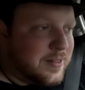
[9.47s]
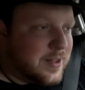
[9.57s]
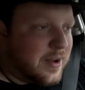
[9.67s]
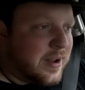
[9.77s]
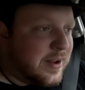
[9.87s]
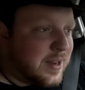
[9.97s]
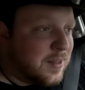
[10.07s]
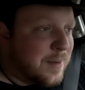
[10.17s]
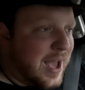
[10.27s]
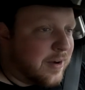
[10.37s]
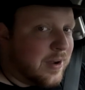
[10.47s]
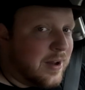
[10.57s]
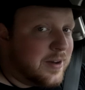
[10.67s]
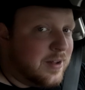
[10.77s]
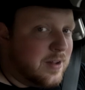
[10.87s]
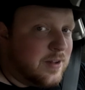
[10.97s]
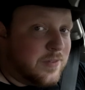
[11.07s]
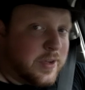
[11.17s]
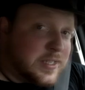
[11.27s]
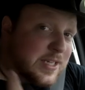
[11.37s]
that you're hearing in the background.
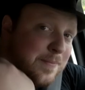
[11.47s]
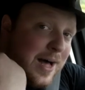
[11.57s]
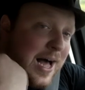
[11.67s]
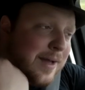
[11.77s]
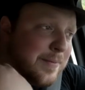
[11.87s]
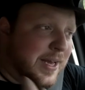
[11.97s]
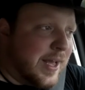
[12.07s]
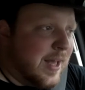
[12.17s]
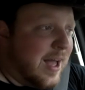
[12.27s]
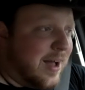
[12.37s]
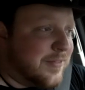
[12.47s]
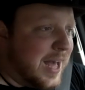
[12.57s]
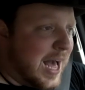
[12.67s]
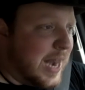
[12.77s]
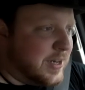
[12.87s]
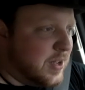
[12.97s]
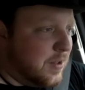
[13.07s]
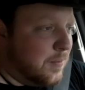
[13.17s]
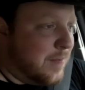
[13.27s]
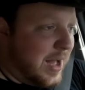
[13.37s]
You can see behind me, I've got
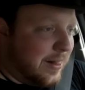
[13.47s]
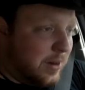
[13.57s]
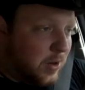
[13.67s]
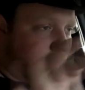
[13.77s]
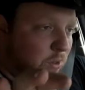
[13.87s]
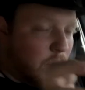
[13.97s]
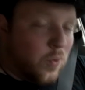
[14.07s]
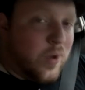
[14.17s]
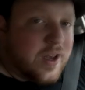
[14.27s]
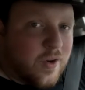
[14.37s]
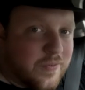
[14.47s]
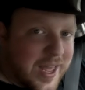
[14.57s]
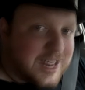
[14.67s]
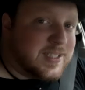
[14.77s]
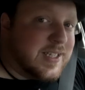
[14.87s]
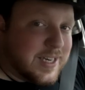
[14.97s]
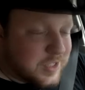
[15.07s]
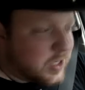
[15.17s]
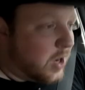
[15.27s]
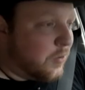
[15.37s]
my little window vents
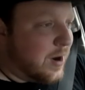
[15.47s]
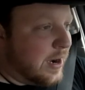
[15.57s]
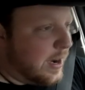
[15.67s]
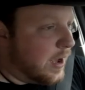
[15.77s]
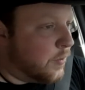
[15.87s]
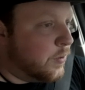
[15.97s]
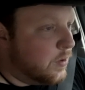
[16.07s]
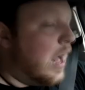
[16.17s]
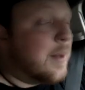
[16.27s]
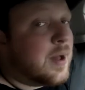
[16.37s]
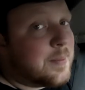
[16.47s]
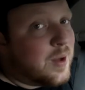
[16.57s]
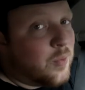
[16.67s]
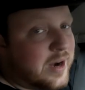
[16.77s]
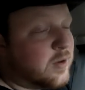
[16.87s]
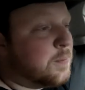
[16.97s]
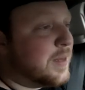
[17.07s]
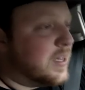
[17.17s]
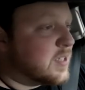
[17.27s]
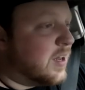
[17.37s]
installed right now. I'm on my way to a
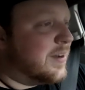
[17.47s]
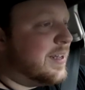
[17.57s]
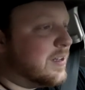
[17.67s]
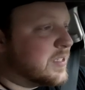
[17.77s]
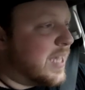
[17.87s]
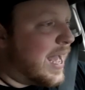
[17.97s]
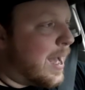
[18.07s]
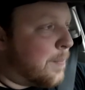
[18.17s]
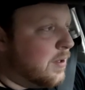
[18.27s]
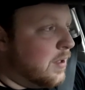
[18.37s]
place called Deals Gap